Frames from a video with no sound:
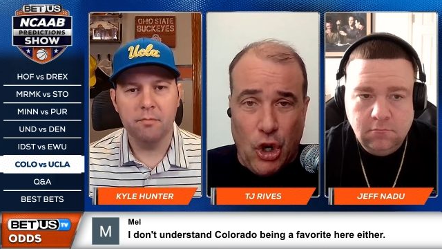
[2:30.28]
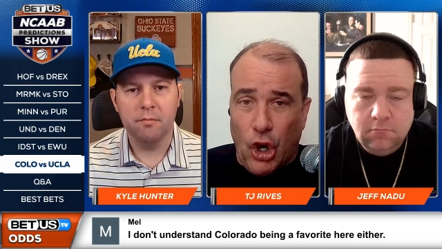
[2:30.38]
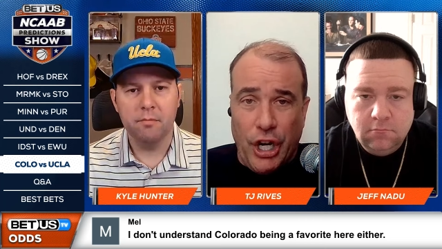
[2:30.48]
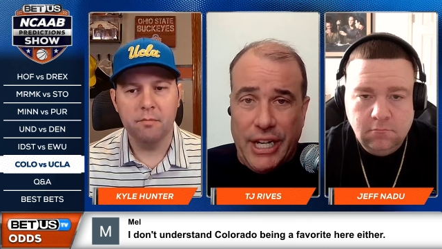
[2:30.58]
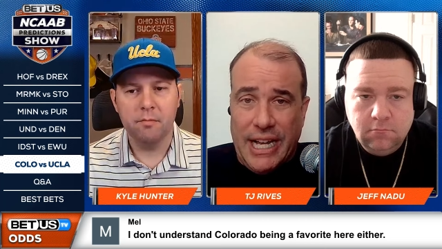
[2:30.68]

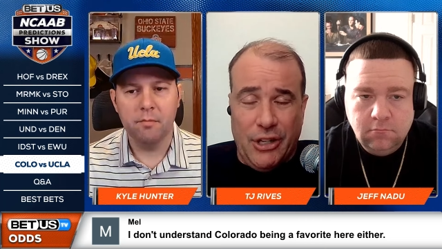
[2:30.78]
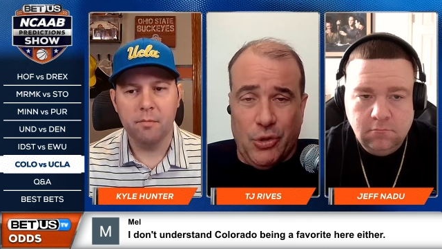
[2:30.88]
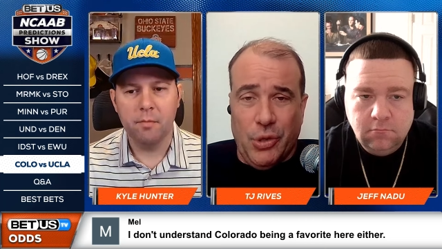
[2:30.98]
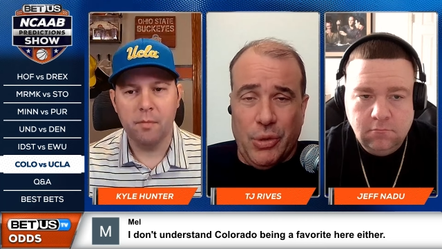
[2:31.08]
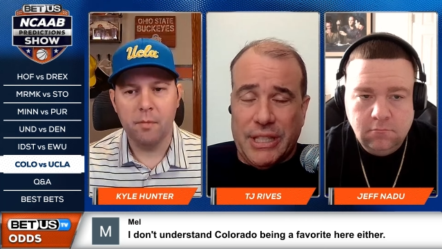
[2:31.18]
Speaker 1: guarding, not
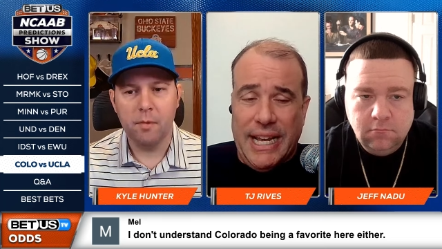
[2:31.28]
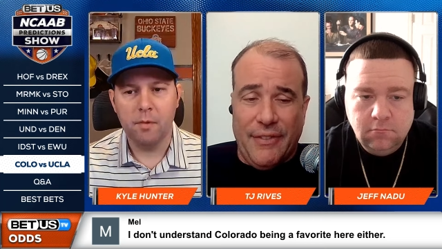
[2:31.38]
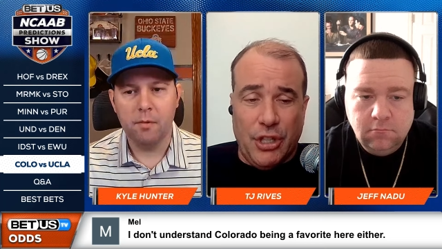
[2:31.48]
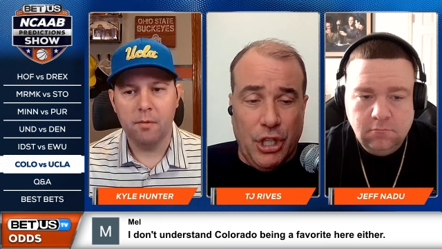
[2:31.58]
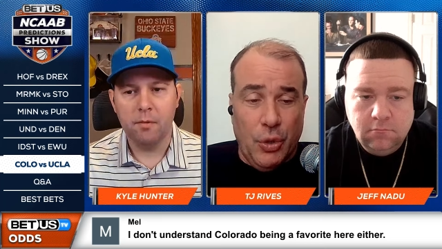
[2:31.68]
doing what they
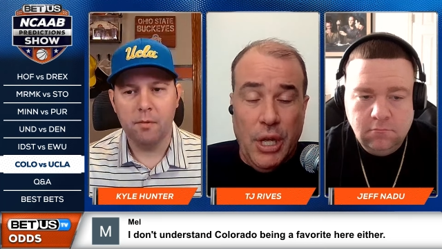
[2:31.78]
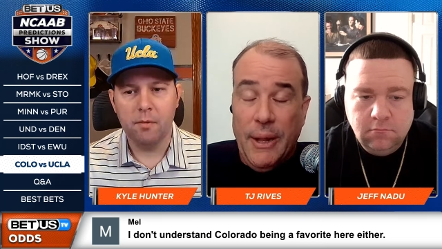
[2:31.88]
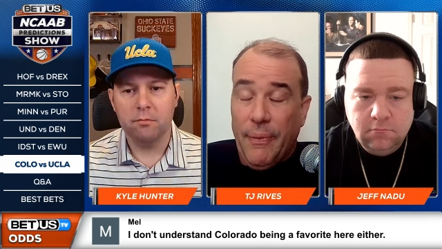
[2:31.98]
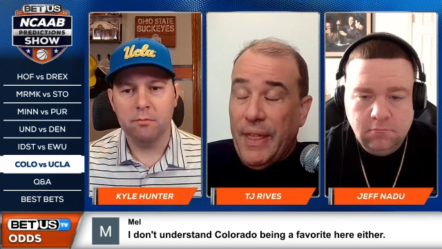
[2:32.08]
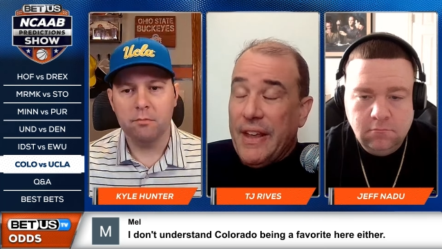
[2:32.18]
have to do.
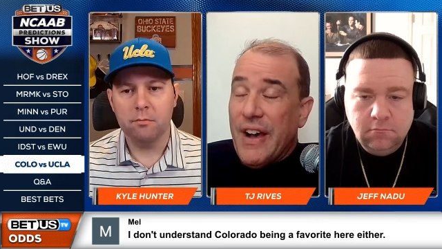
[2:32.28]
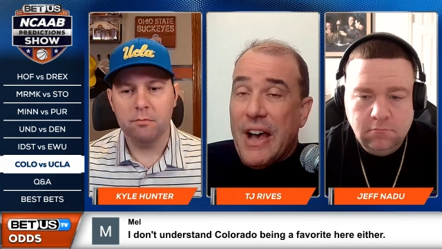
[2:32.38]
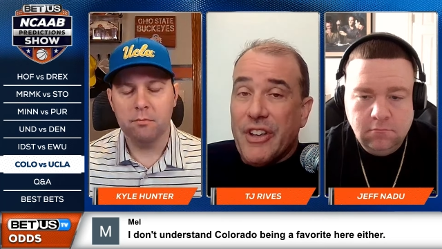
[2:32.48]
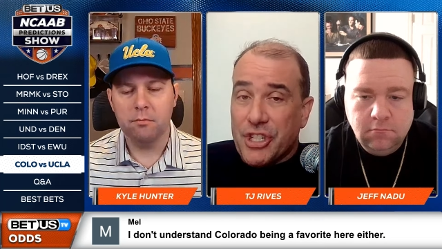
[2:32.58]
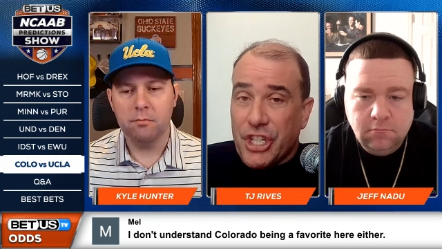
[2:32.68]
They've
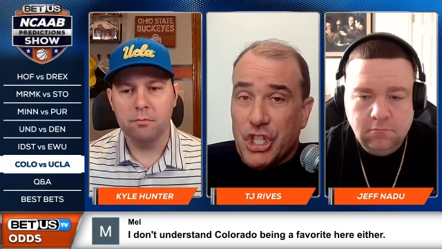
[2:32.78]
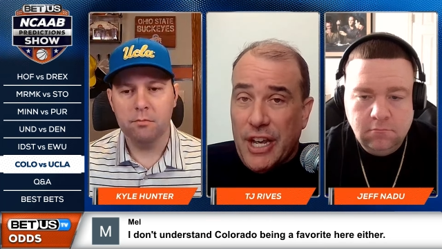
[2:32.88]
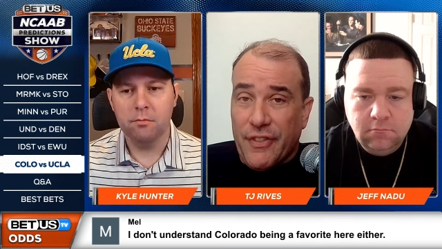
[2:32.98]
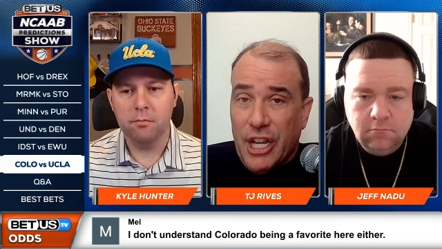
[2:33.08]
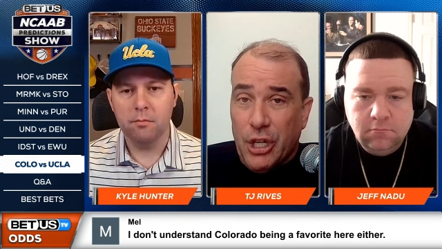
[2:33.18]
obviously,
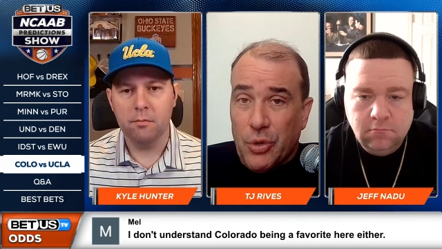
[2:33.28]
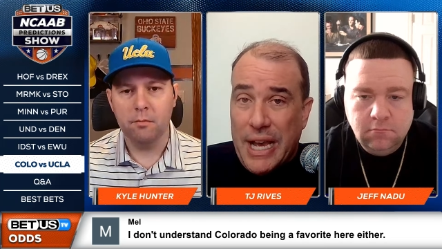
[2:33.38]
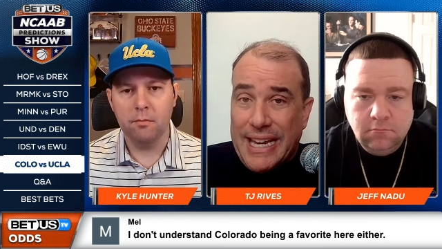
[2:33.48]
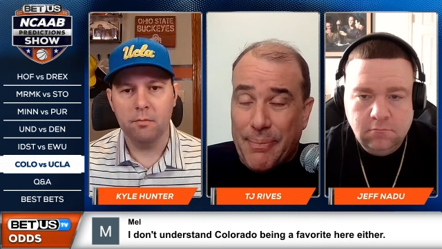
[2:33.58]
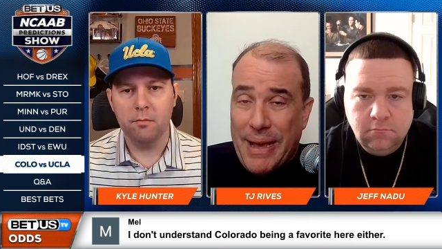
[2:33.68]
Jeff Nadu,
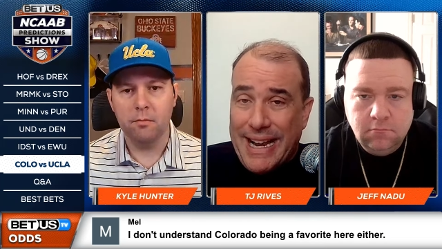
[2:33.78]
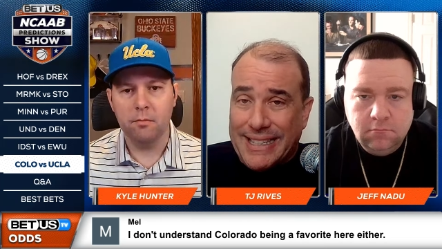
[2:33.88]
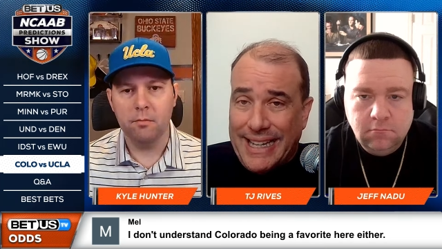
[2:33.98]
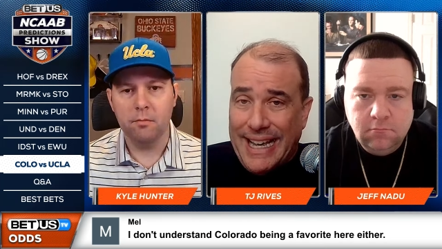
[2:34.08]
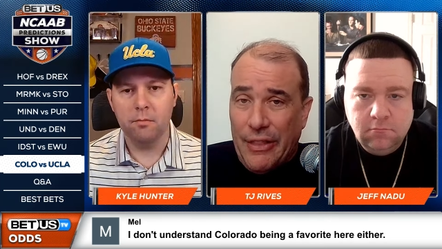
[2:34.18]
gotten it back
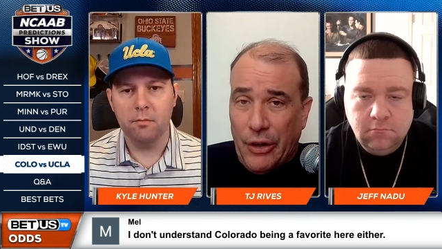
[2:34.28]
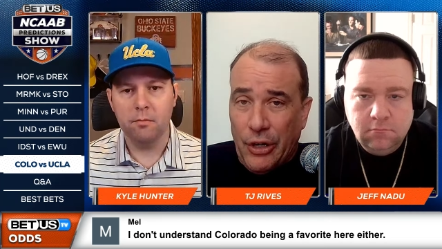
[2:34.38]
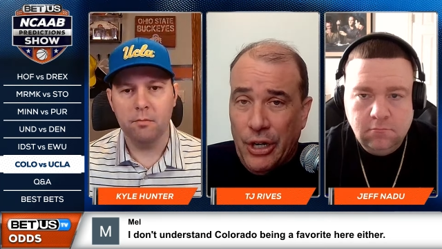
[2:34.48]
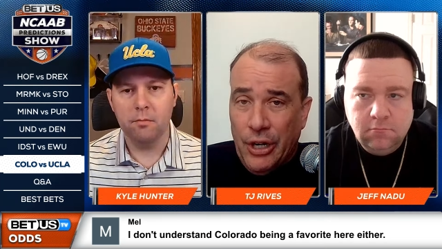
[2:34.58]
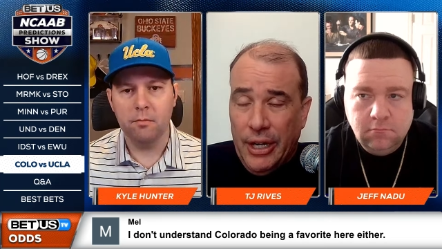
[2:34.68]

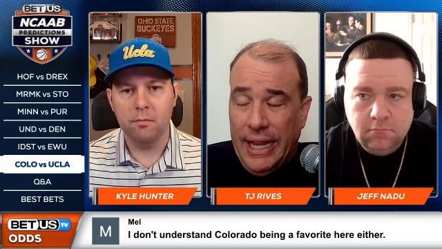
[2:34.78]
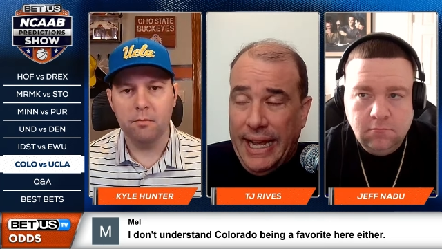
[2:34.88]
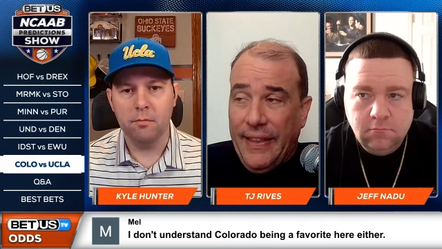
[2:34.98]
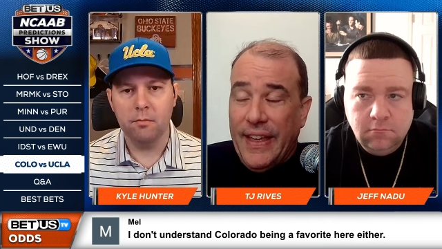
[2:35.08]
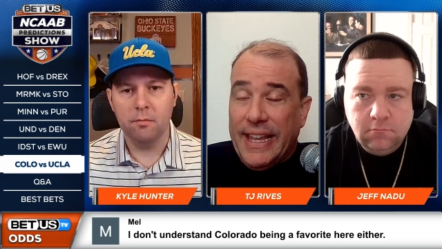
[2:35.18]
together,
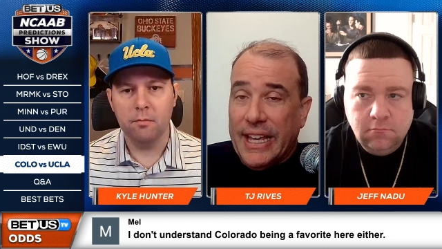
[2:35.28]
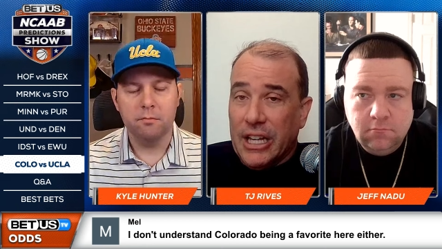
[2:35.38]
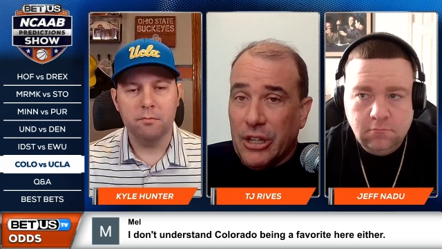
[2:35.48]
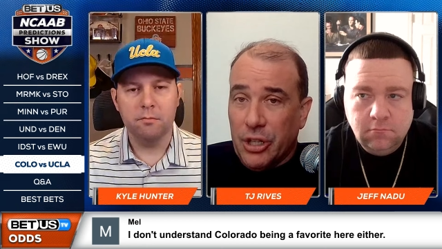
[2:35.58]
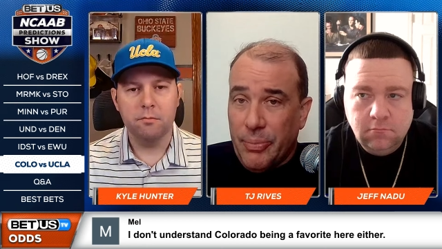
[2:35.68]
and they get a
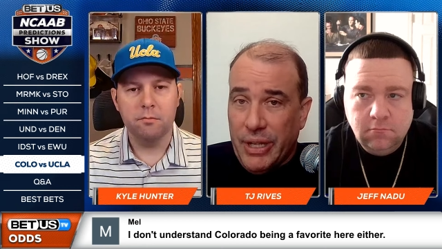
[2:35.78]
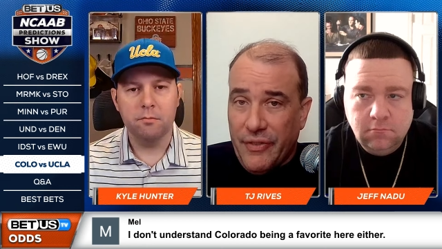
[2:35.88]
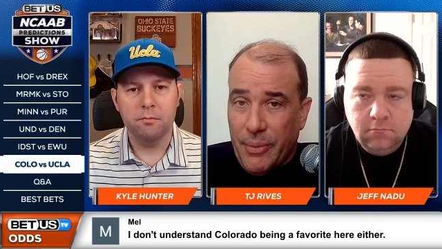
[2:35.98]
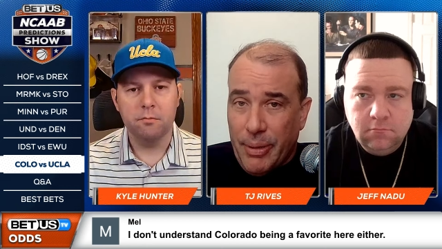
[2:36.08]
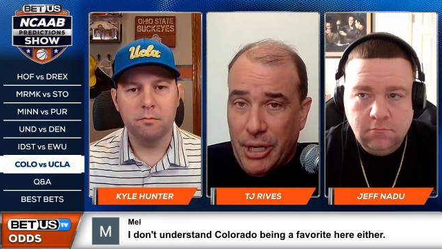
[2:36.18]
little bit of
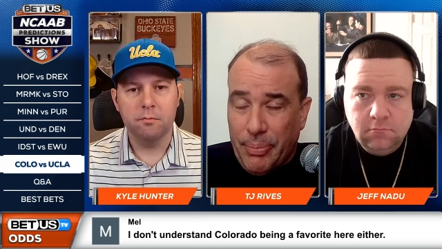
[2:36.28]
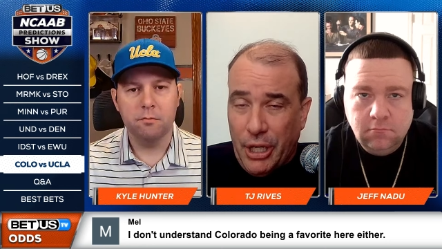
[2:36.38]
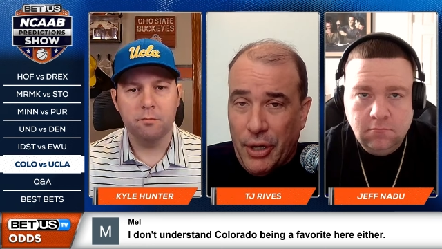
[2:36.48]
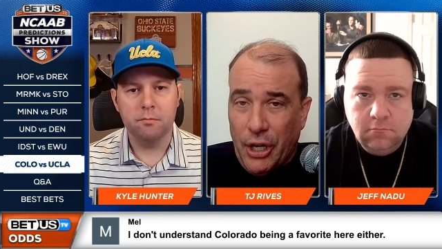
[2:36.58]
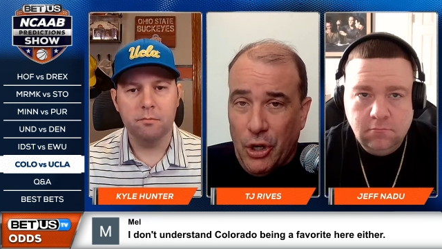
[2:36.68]
a bump
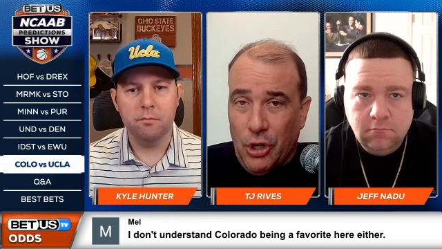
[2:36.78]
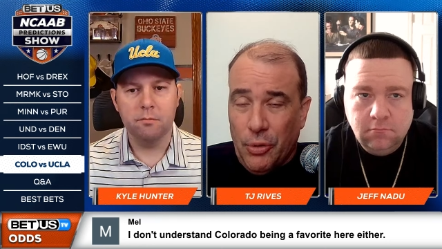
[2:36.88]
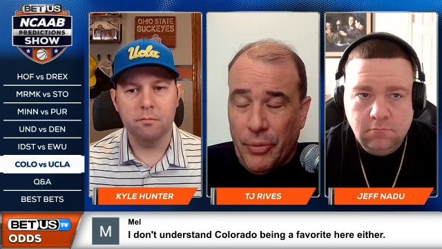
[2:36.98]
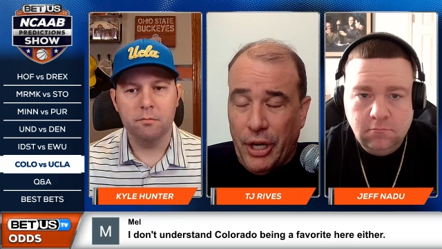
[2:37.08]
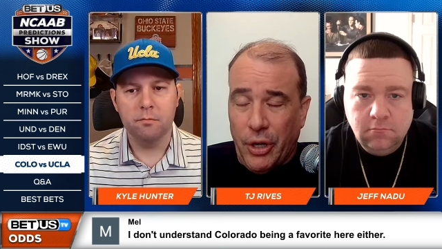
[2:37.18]
here at
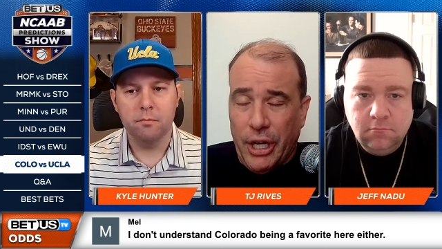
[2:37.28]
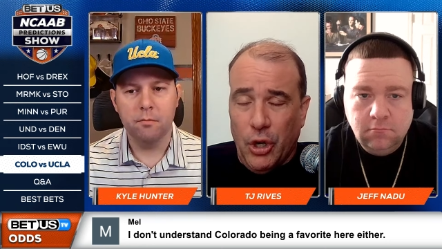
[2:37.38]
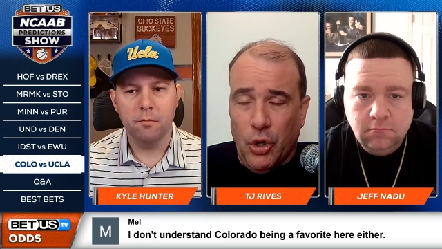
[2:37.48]
home. They're a